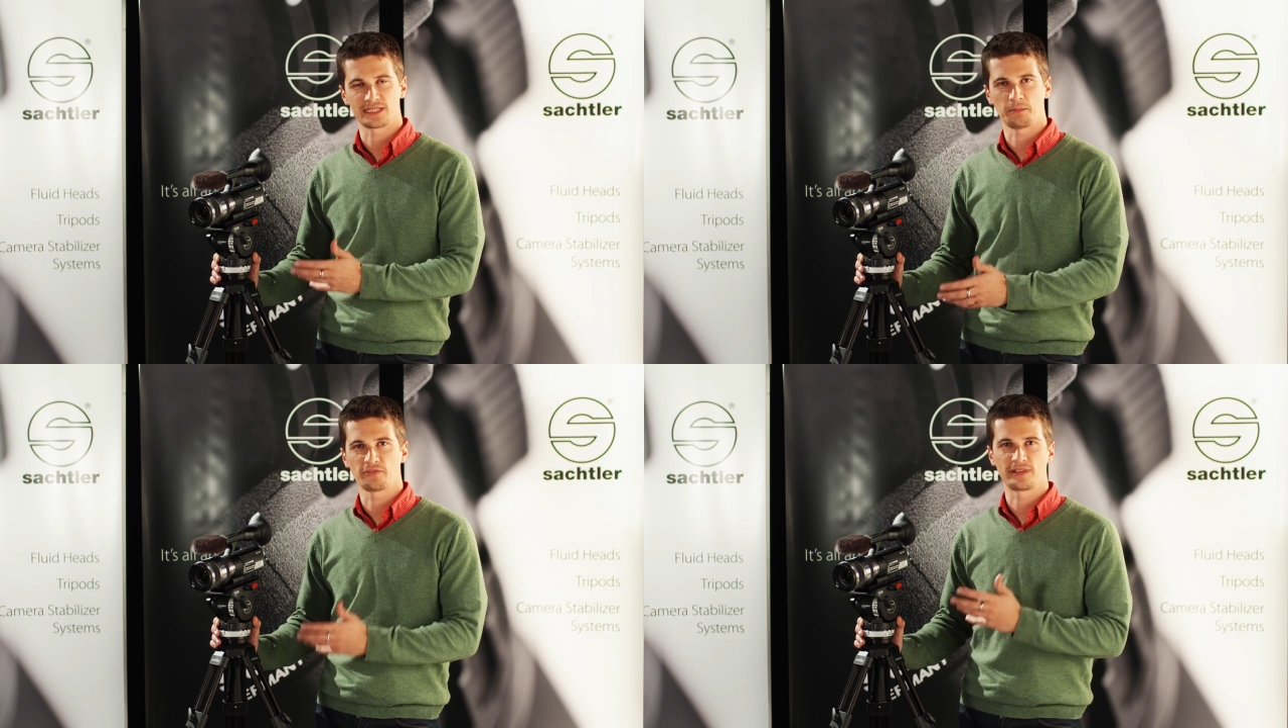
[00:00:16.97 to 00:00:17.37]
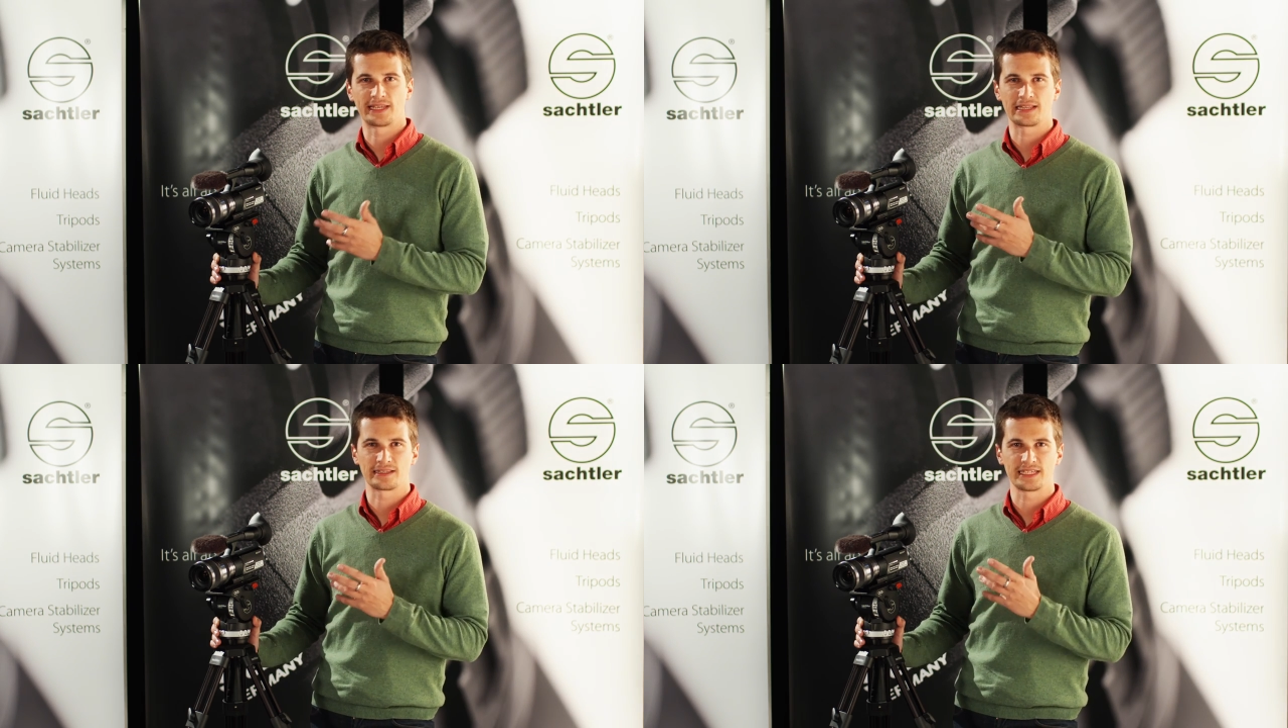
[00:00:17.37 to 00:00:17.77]
some of the
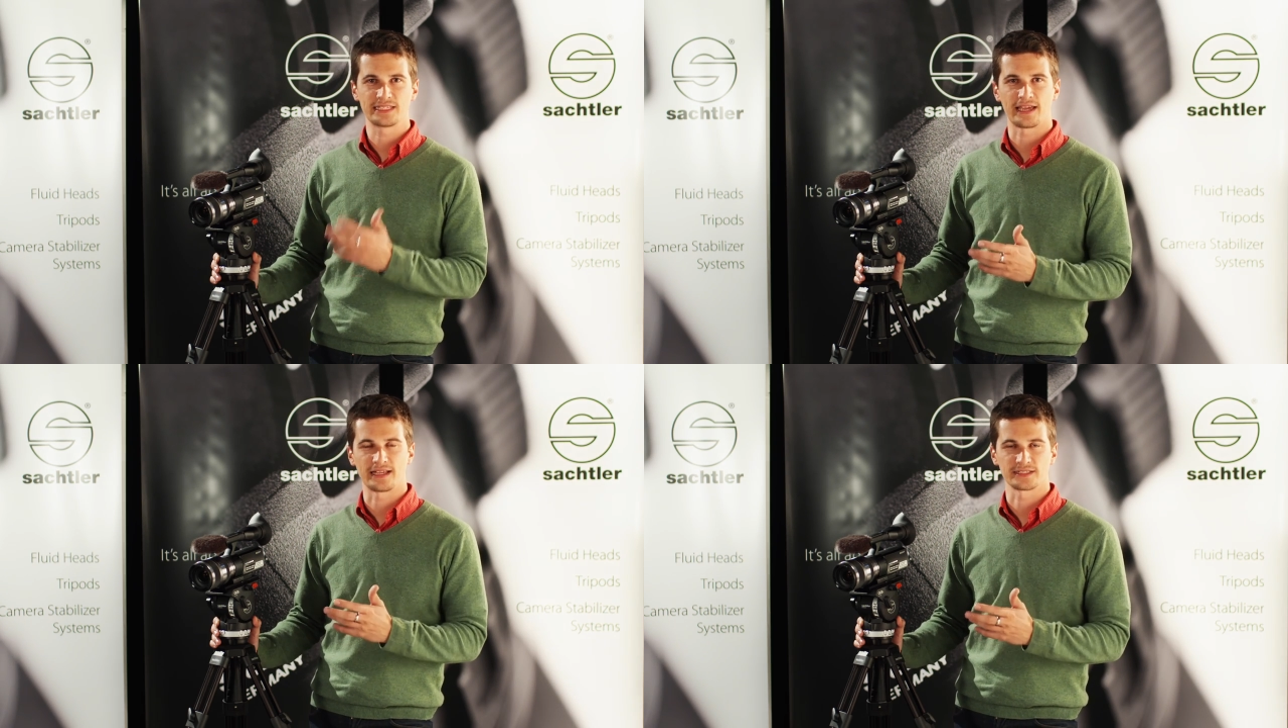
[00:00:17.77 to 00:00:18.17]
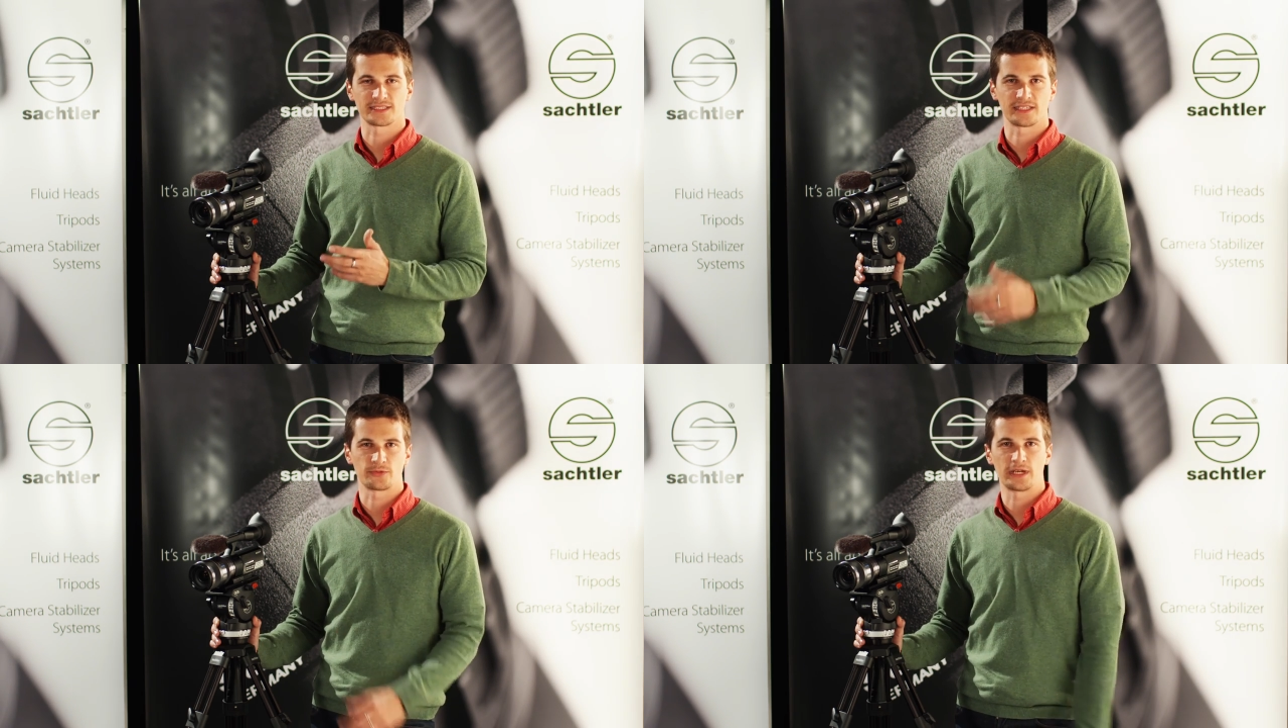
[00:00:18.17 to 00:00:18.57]
little
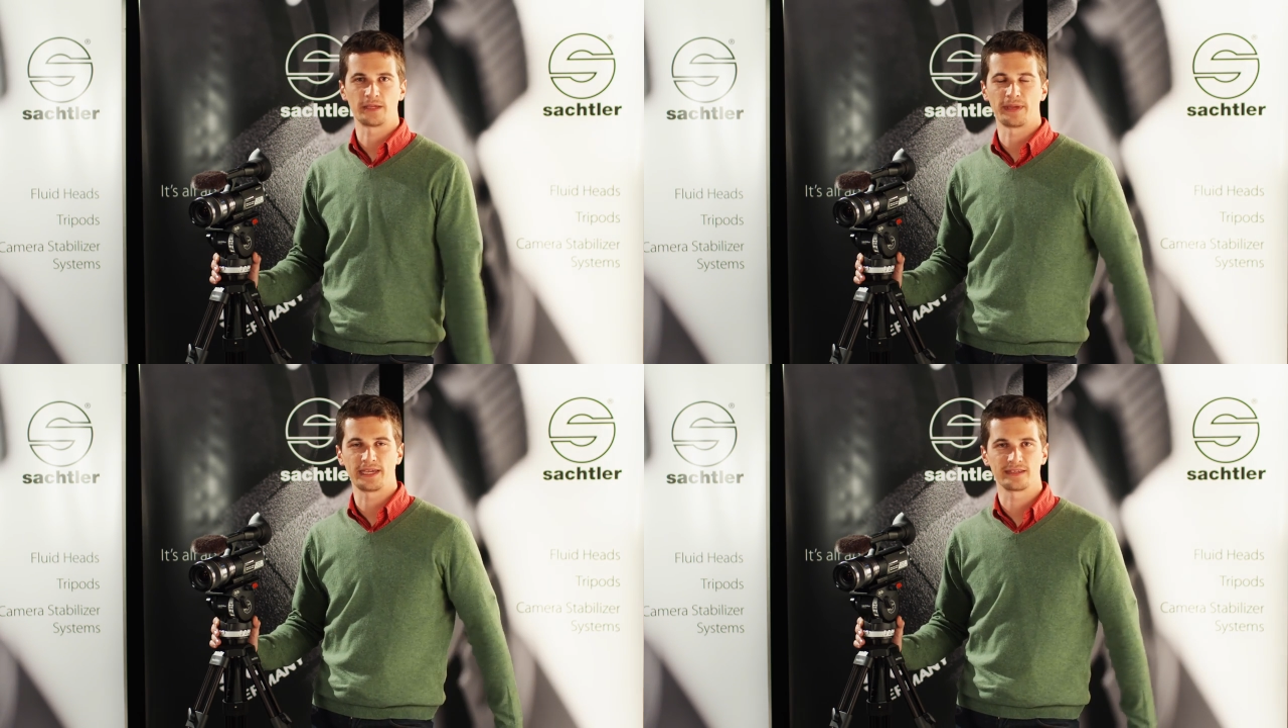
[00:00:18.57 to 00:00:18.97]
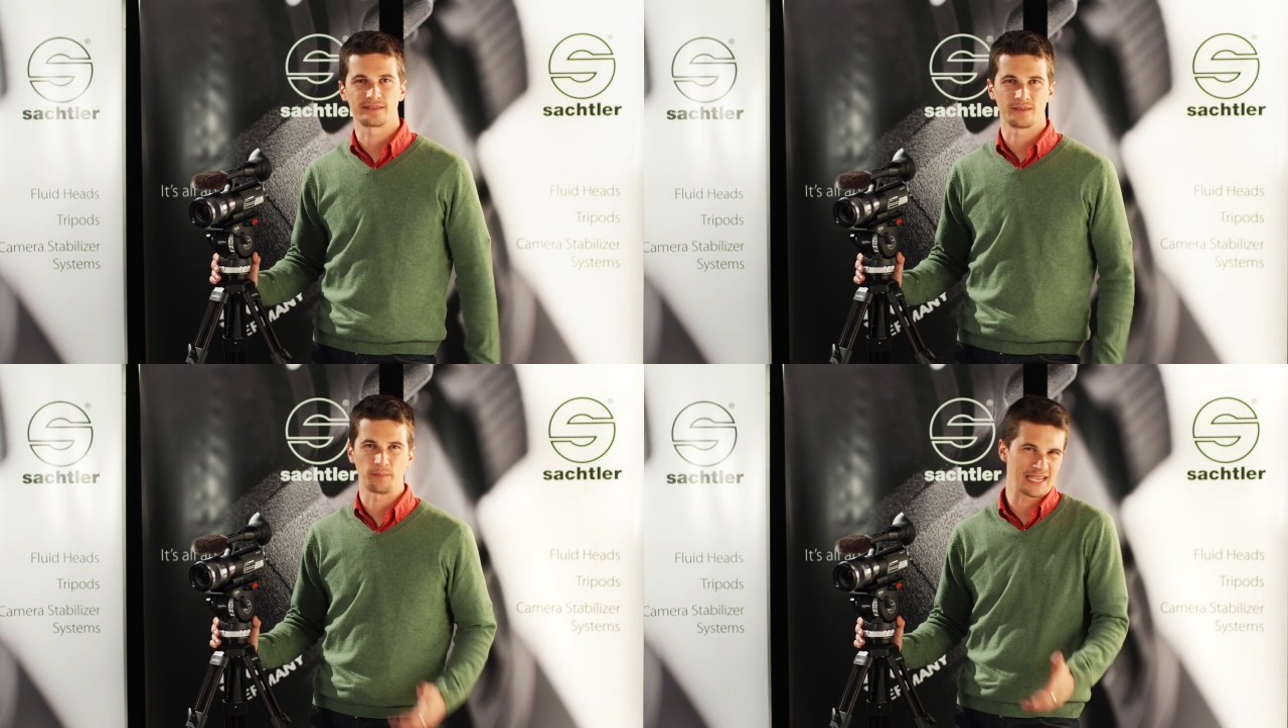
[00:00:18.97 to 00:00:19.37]
details that really make
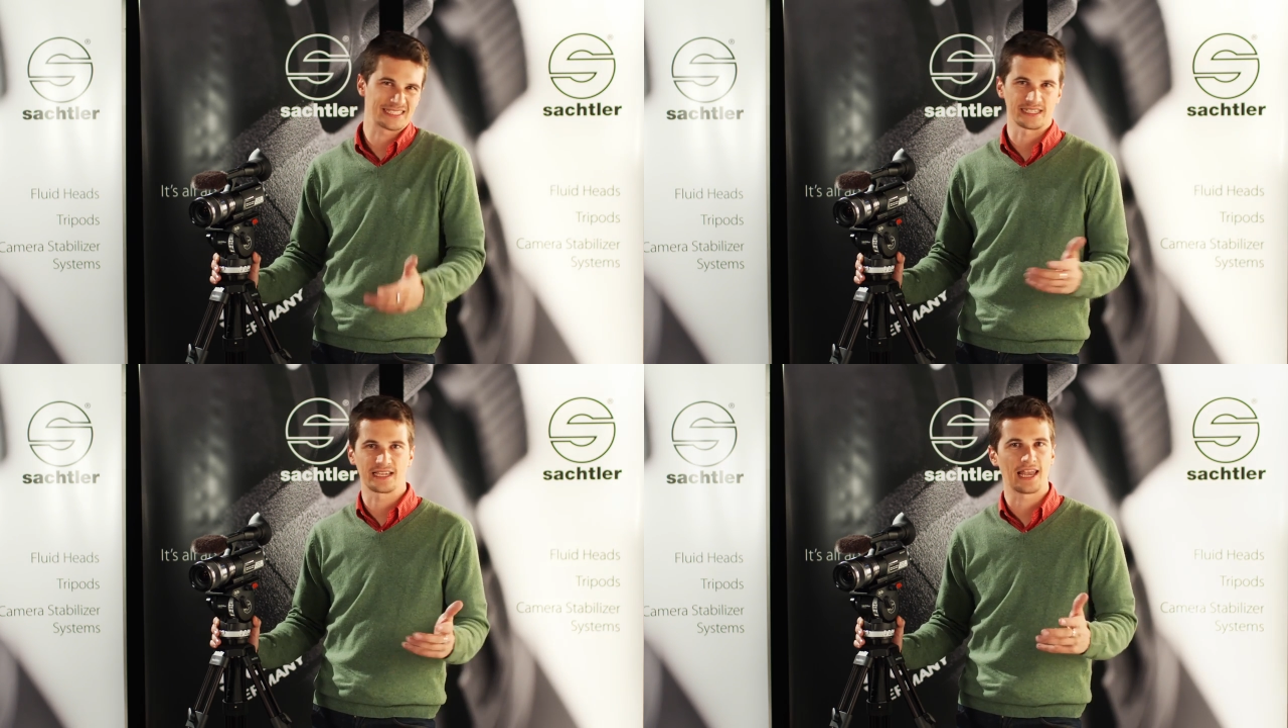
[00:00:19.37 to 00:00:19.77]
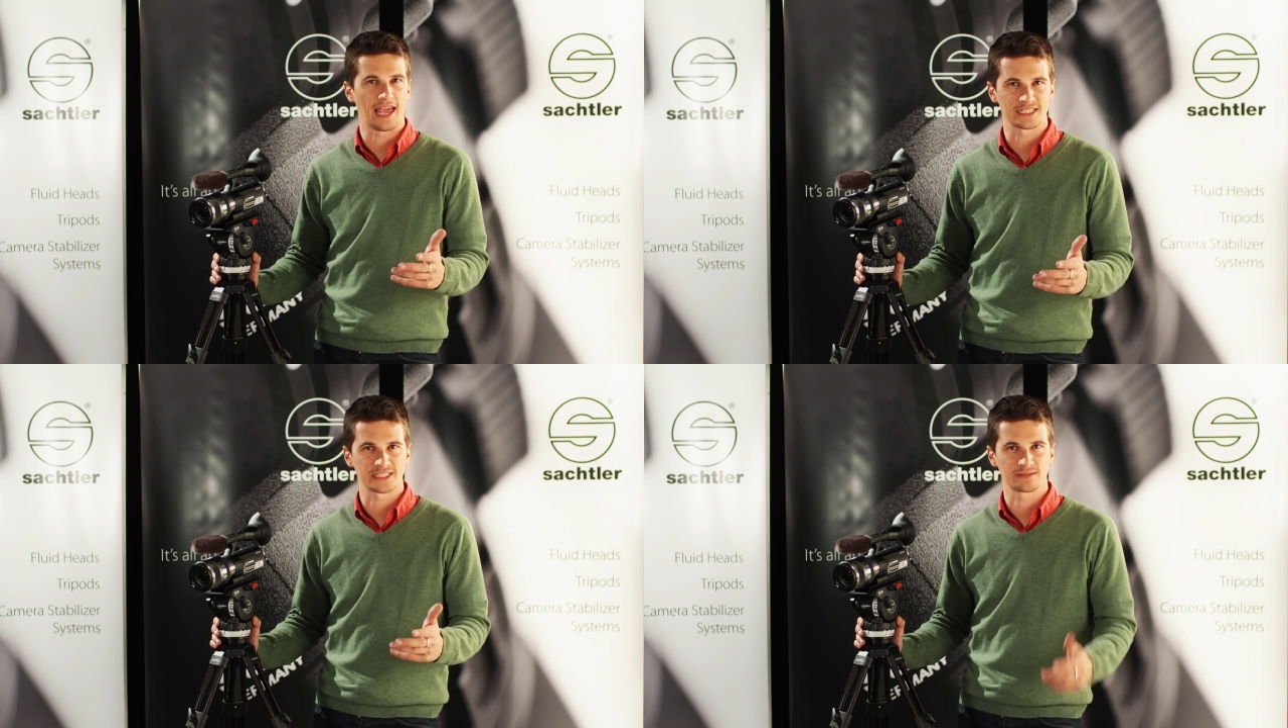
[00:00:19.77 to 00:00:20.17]
it the best in
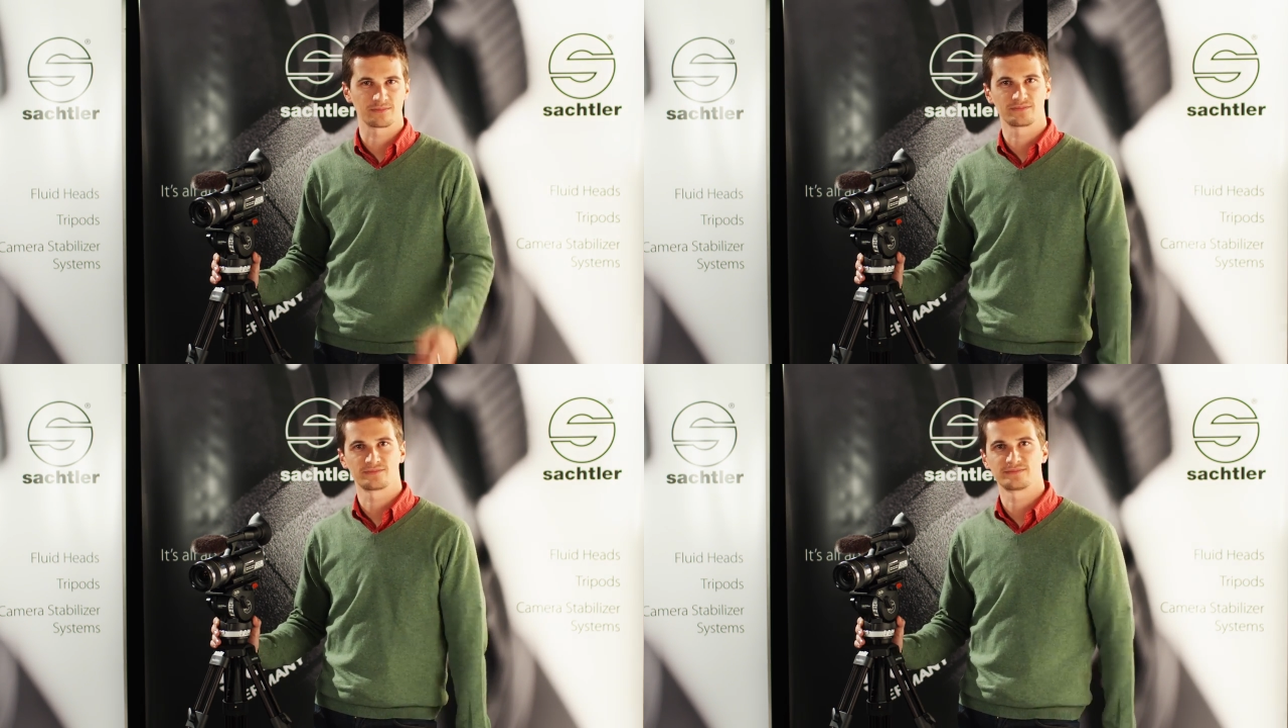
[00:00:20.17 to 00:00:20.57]
class.